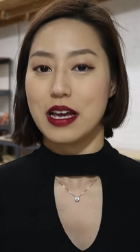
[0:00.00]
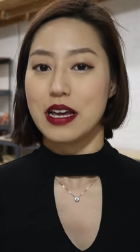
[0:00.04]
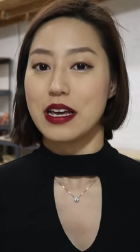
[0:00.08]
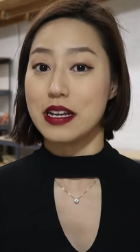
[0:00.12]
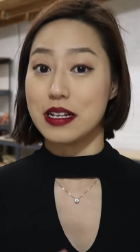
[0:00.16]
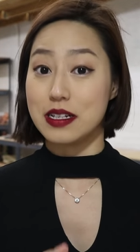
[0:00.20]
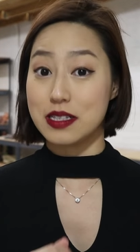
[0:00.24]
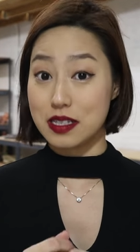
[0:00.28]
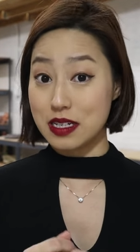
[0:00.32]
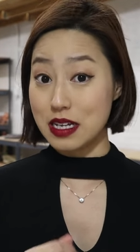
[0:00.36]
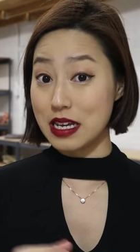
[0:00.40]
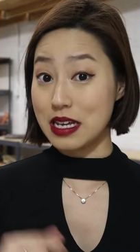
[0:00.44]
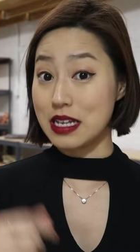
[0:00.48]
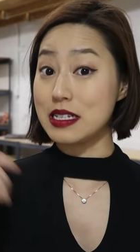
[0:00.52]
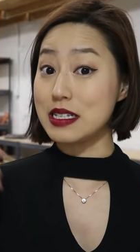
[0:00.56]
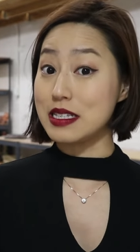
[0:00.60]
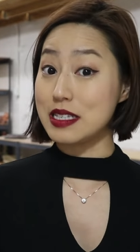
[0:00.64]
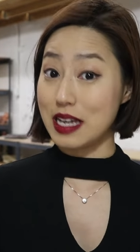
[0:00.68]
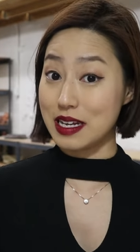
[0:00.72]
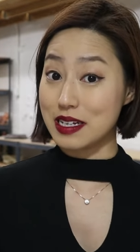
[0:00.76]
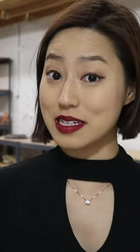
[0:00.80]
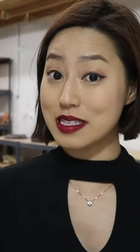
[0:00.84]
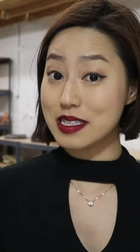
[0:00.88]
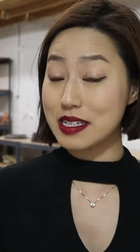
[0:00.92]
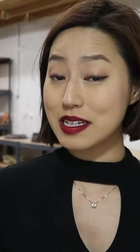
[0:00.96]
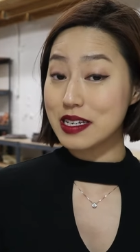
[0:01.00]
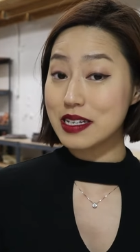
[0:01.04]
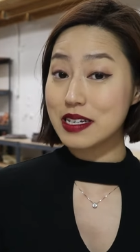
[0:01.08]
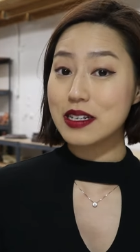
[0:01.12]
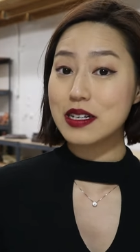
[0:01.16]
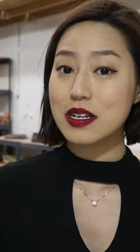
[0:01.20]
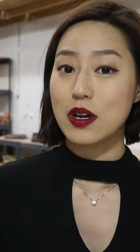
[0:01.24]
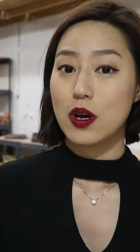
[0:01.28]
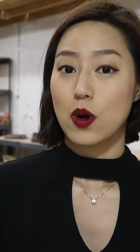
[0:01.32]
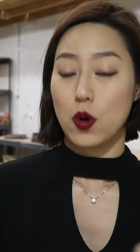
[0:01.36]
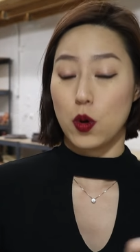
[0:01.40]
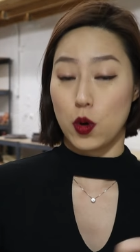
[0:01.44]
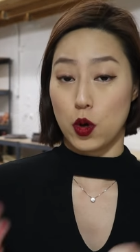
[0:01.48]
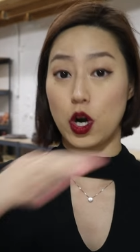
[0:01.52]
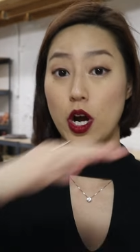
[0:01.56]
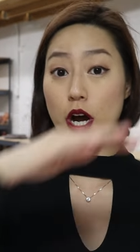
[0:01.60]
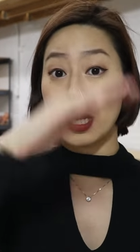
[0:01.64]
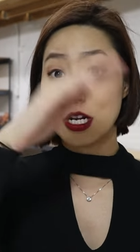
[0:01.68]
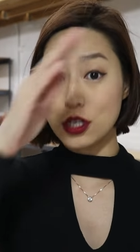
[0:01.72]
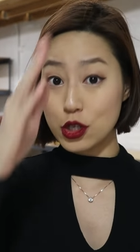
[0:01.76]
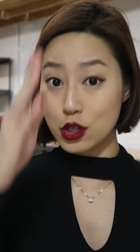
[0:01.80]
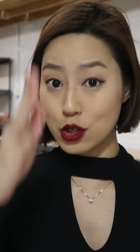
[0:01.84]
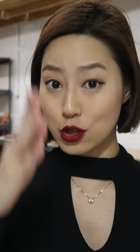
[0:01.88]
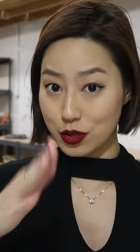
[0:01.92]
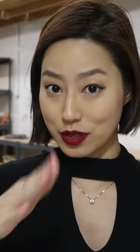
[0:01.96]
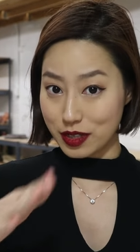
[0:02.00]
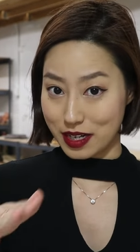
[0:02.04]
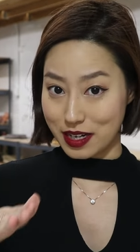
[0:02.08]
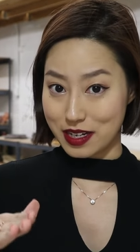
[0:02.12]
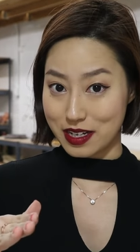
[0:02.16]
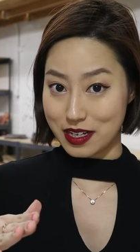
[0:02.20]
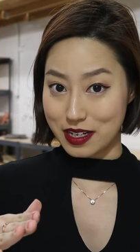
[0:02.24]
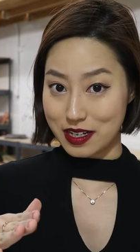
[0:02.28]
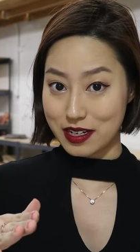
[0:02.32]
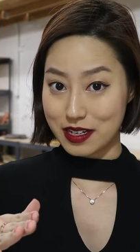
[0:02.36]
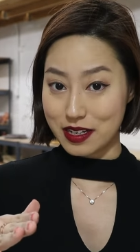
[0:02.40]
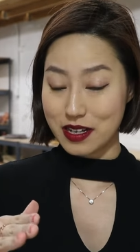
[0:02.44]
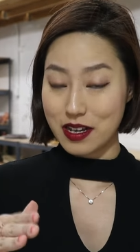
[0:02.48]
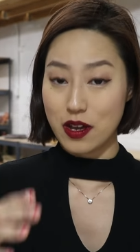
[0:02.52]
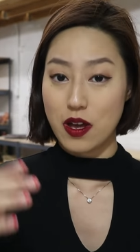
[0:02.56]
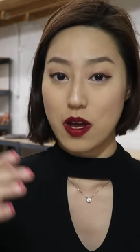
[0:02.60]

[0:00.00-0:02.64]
It's an indented or undulating